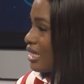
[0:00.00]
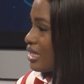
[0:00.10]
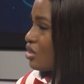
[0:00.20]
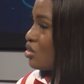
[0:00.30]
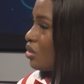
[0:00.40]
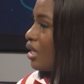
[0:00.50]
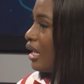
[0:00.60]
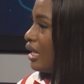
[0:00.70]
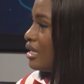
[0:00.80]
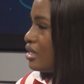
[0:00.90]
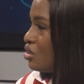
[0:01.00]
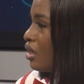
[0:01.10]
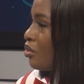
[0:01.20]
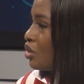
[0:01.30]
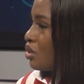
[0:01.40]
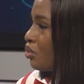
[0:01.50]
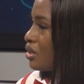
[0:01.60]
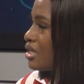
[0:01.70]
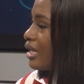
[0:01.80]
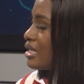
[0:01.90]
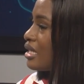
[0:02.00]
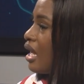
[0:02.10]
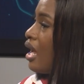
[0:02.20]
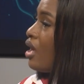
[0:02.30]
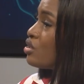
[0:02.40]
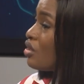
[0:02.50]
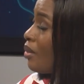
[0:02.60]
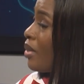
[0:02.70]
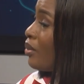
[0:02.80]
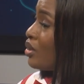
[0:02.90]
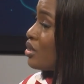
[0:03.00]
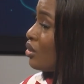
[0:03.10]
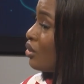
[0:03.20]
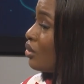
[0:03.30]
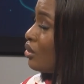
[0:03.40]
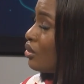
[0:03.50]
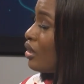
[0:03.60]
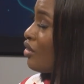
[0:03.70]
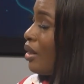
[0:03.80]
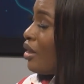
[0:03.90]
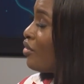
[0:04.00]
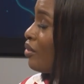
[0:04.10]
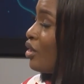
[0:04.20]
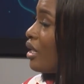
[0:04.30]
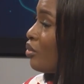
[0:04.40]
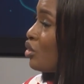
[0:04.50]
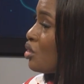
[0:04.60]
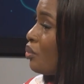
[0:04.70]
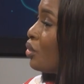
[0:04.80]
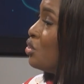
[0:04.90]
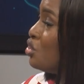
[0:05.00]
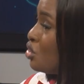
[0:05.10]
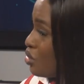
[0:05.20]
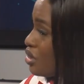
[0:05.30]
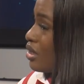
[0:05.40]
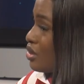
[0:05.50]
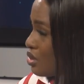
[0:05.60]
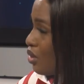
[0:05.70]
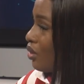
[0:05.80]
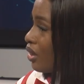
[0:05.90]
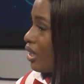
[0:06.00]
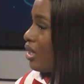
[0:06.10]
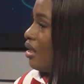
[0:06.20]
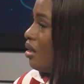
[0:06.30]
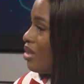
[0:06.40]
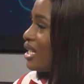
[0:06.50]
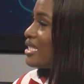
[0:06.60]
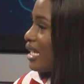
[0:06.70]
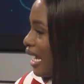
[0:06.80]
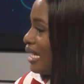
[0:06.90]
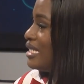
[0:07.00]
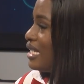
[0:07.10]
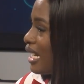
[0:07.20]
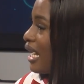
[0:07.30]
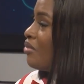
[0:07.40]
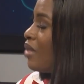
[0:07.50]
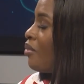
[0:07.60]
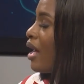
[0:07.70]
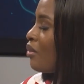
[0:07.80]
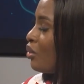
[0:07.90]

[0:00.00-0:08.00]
it so that at least you're able to protect it. So if I'm able to, if I'm not able to produce the song, but it's an idea, am I able